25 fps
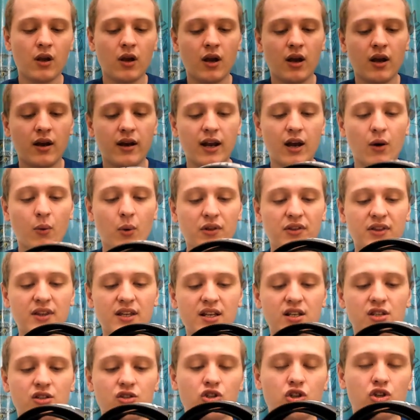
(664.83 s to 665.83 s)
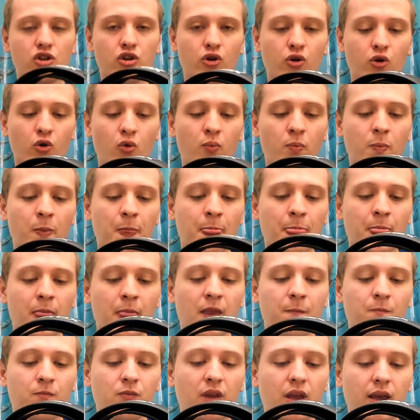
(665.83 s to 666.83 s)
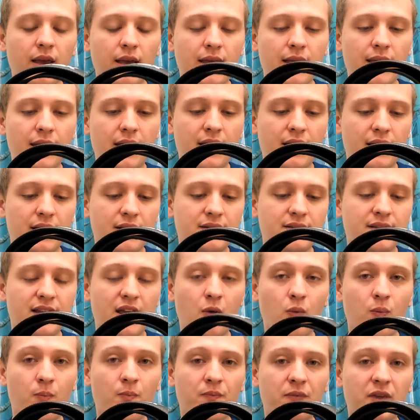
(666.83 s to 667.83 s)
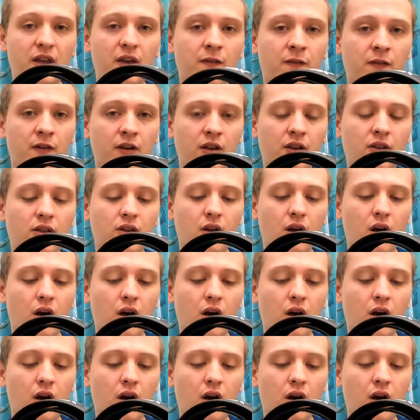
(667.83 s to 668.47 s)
Now what these do is they give it